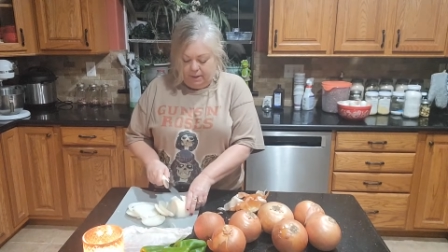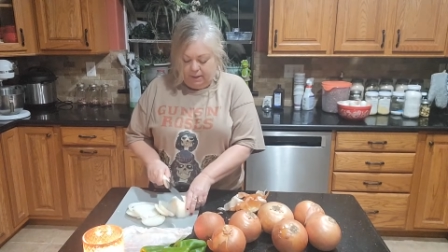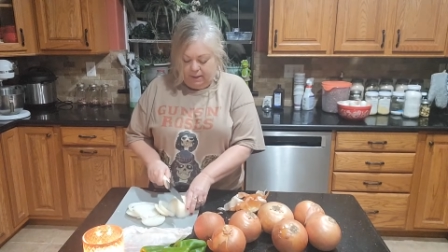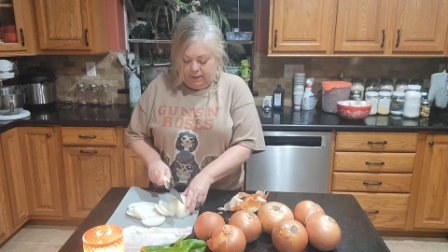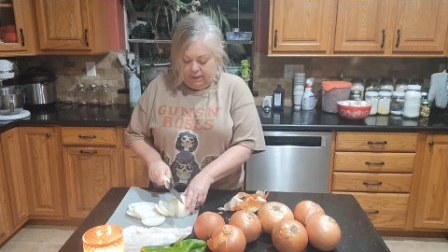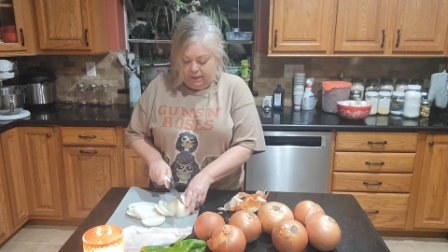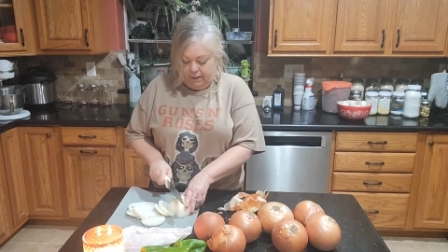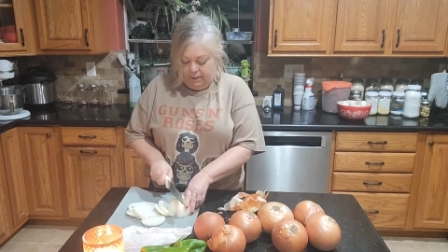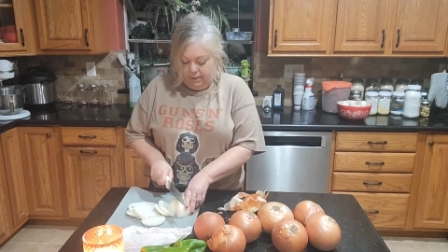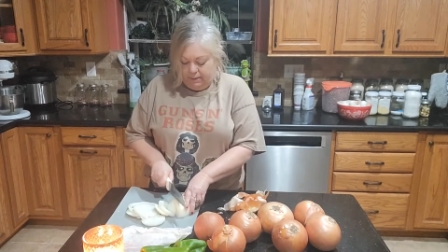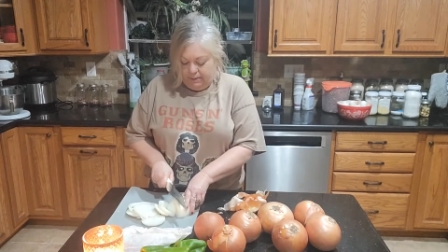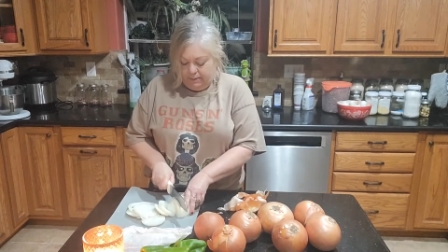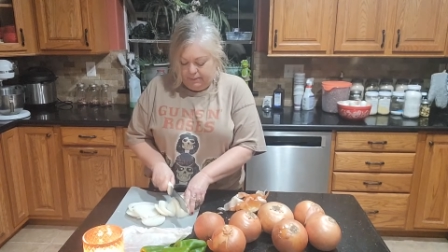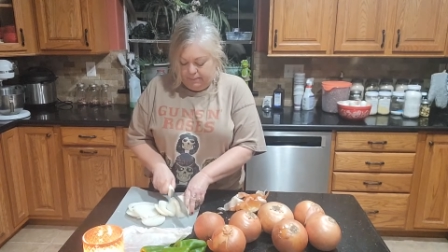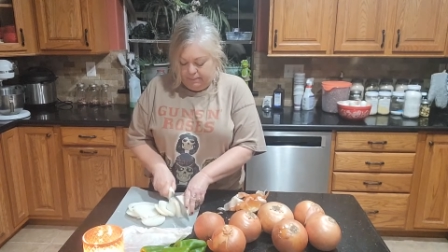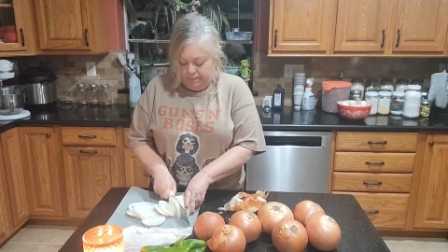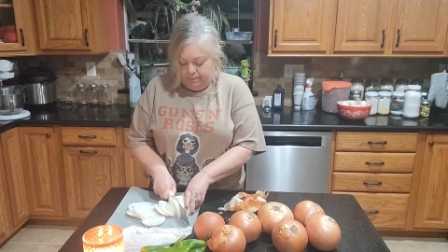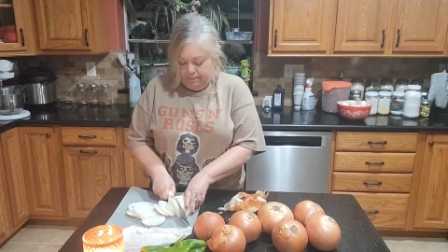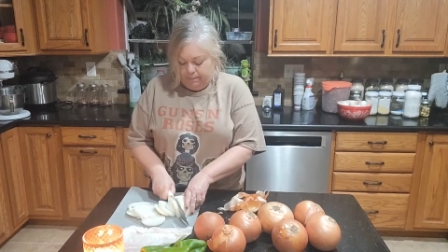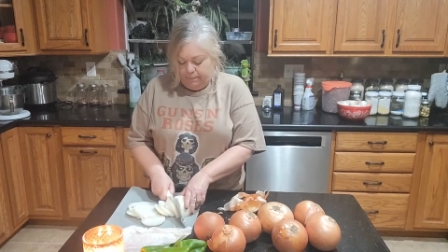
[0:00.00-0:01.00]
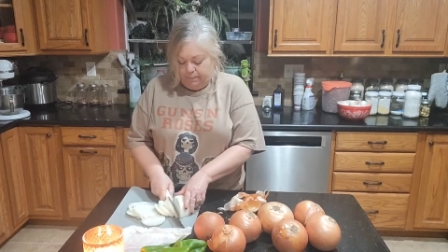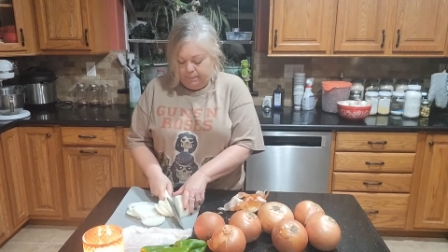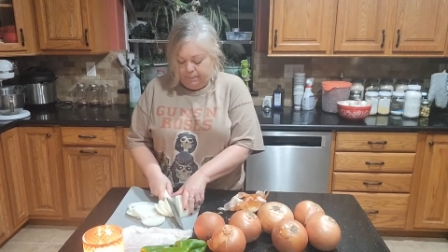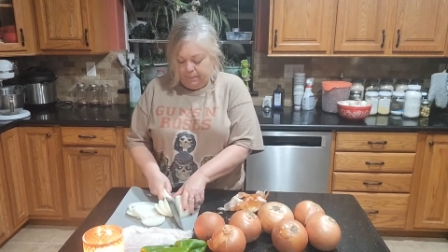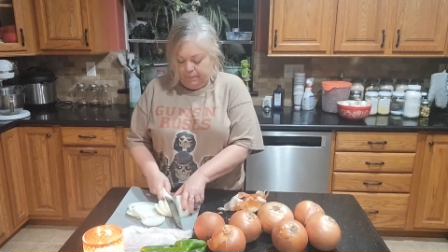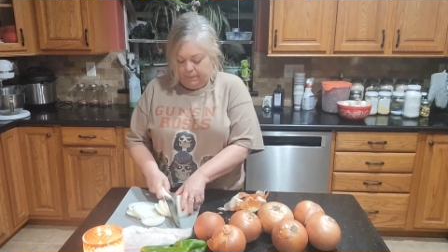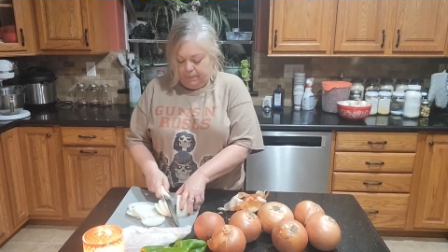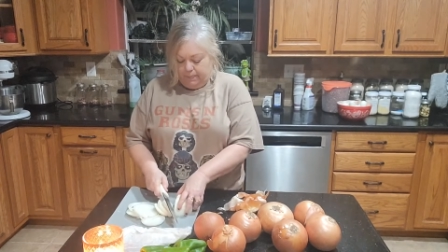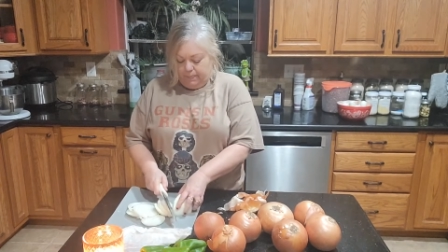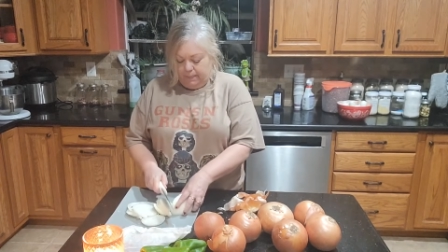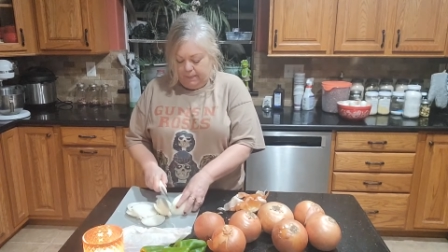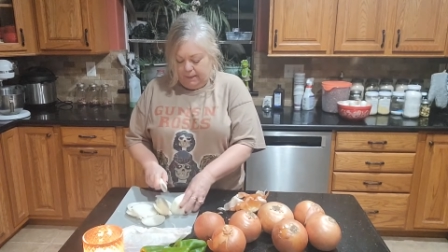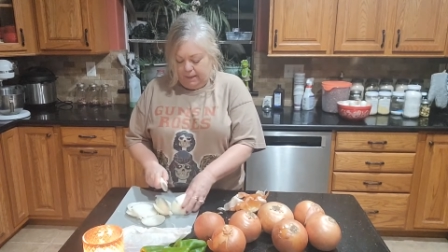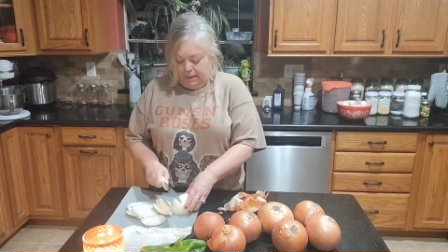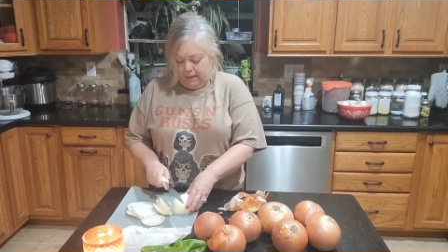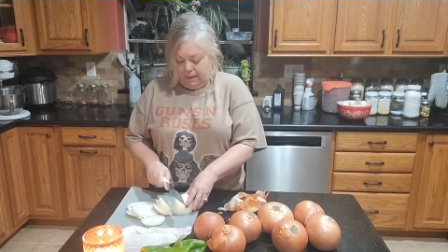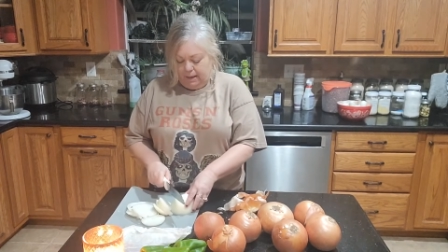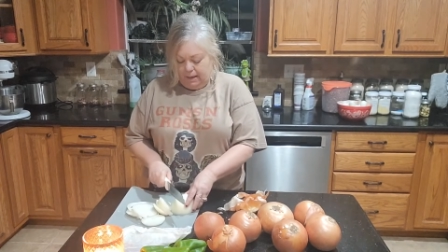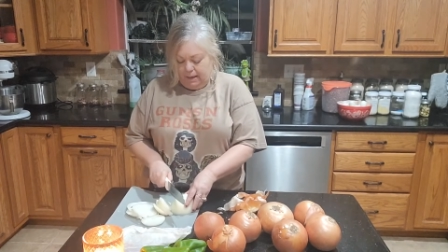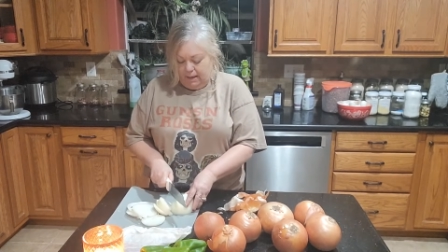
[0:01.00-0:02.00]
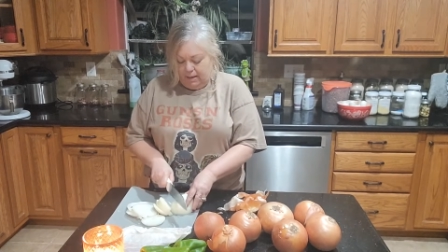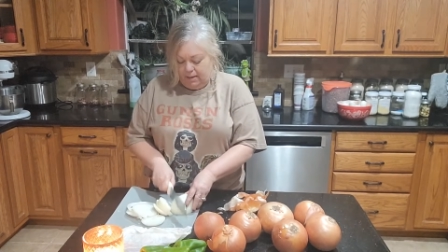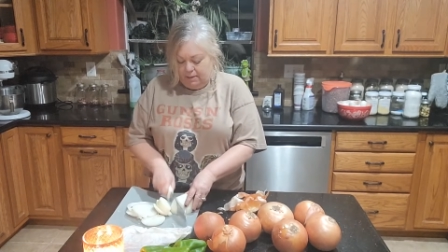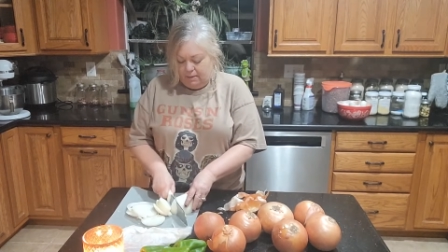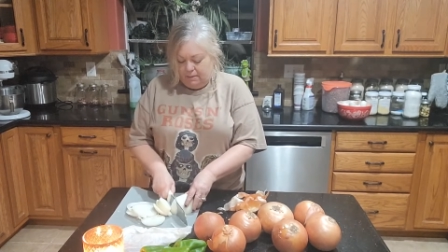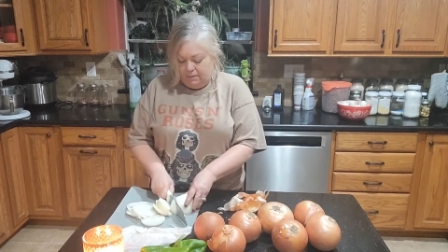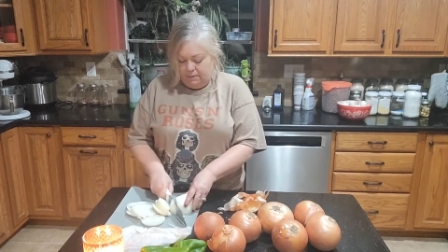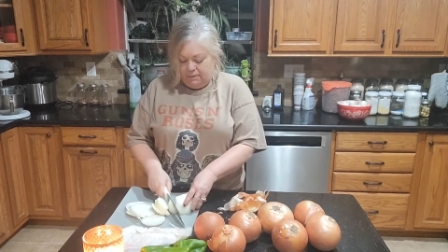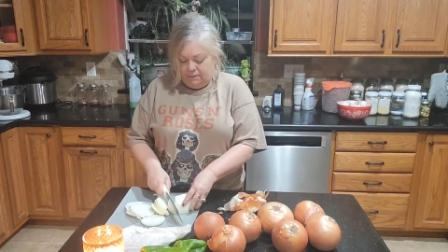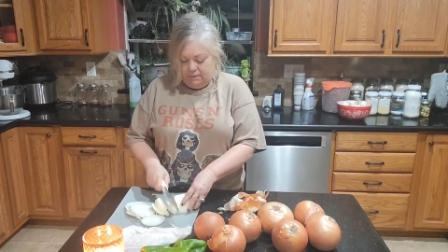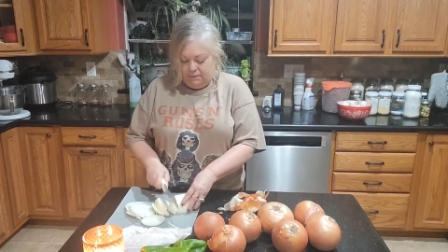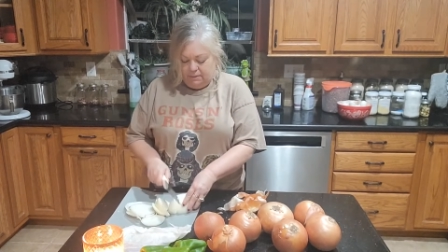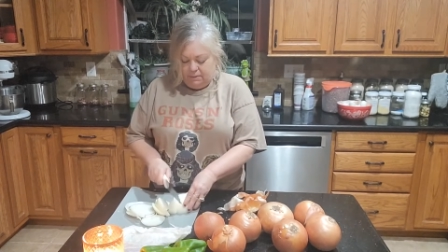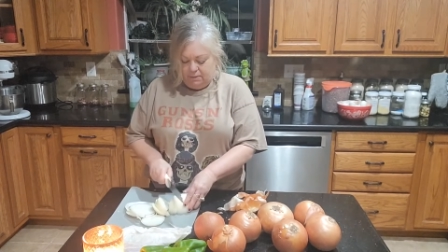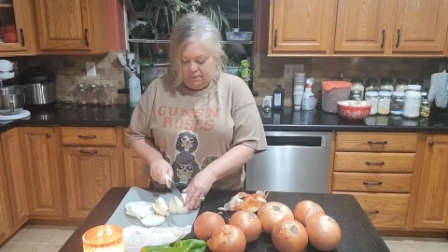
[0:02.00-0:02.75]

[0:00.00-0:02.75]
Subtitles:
my aunt,